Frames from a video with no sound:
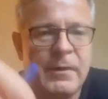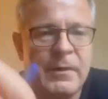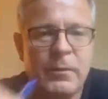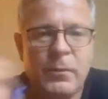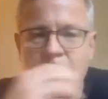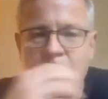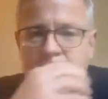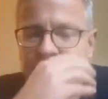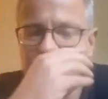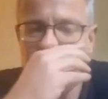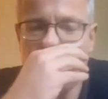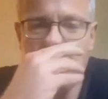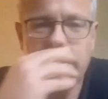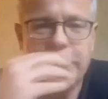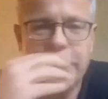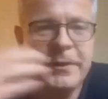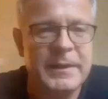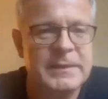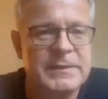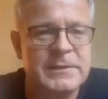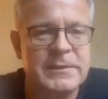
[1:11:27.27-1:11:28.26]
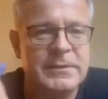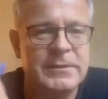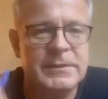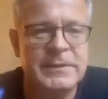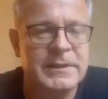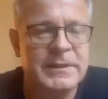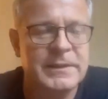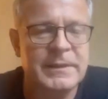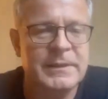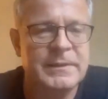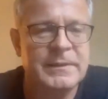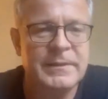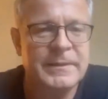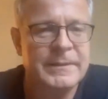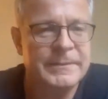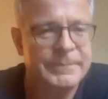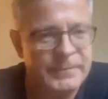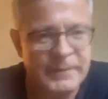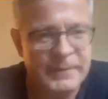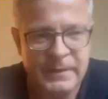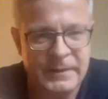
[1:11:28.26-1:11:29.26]
what all things considered
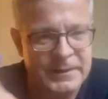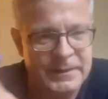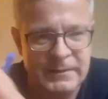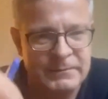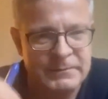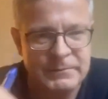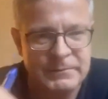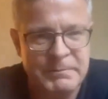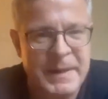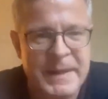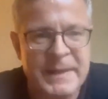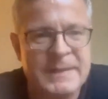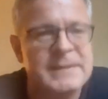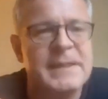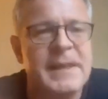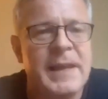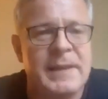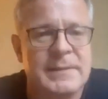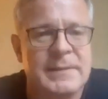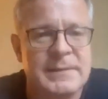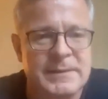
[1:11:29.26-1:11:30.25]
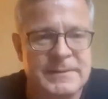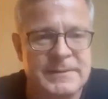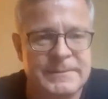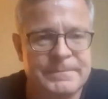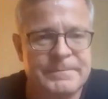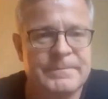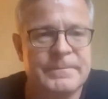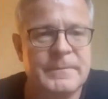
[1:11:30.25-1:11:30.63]
makes sense,